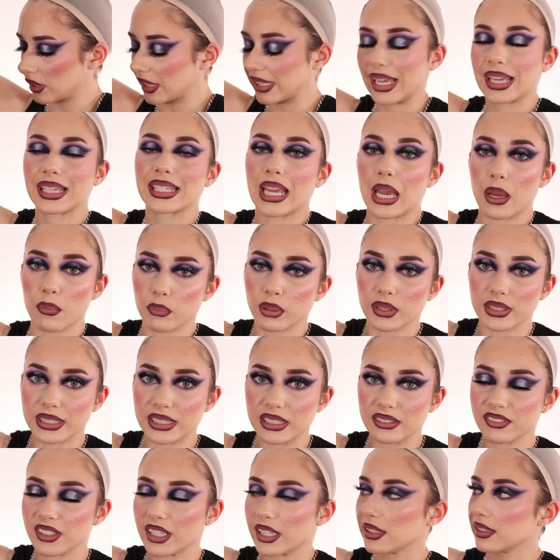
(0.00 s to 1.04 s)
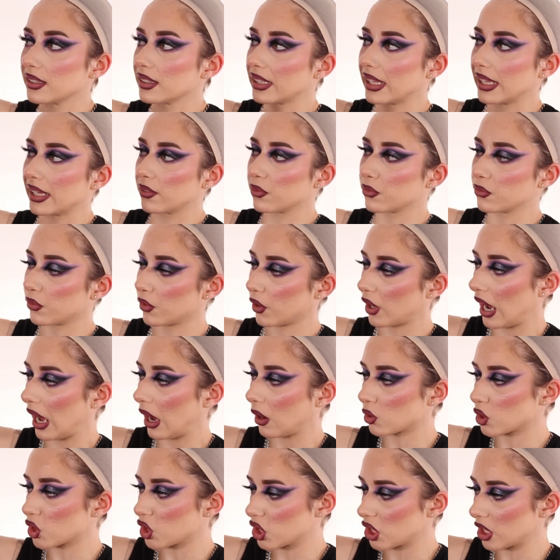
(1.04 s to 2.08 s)
Like, I can't believe it. Like, for
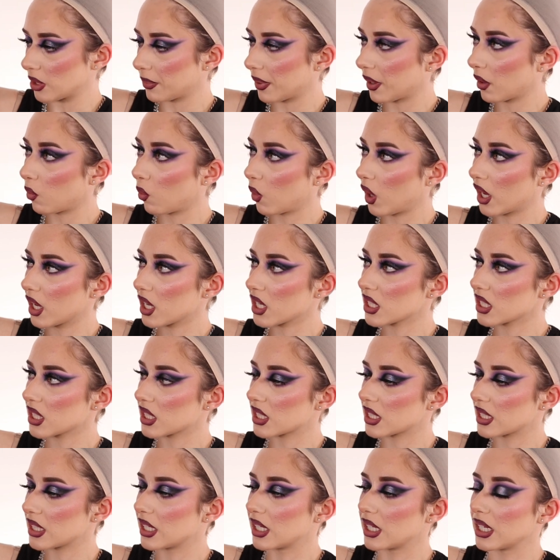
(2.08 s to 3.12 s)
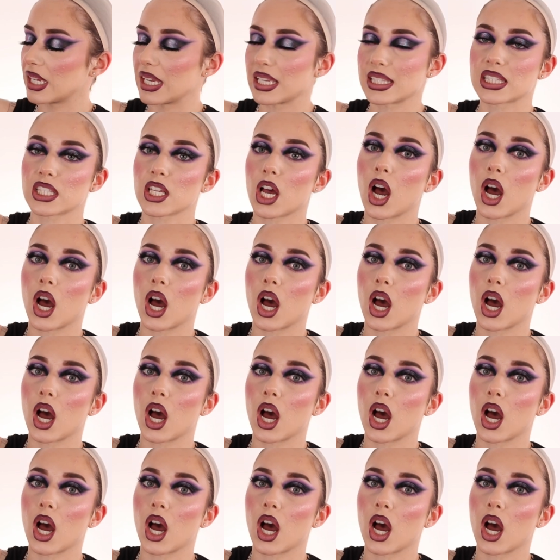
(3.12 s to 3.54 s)
how cheap it was, it's